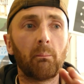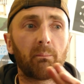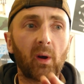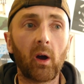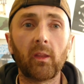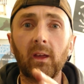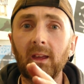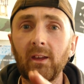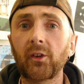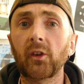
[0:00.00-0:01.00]
But the
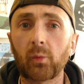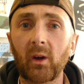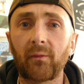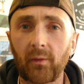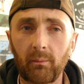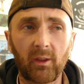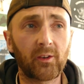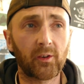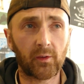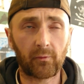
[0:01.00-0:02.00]
easiest way to flip
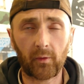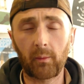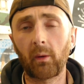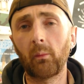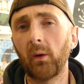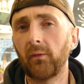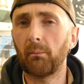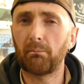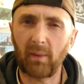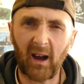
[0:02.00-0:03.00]
these is to flip them with your
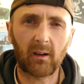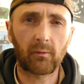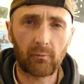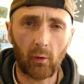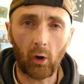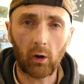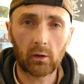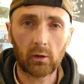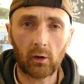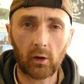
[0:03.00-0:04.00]
back foot.
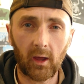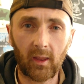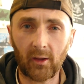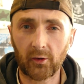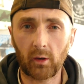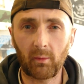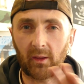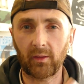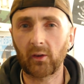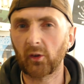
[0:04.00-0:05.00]
Okay, that's going to
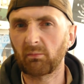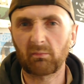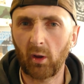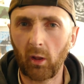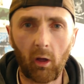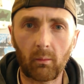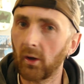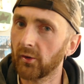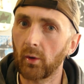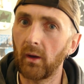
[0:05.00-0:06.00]
make things a lot
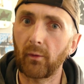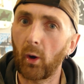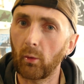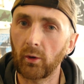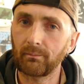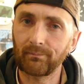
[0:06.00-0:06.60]
more straightforward.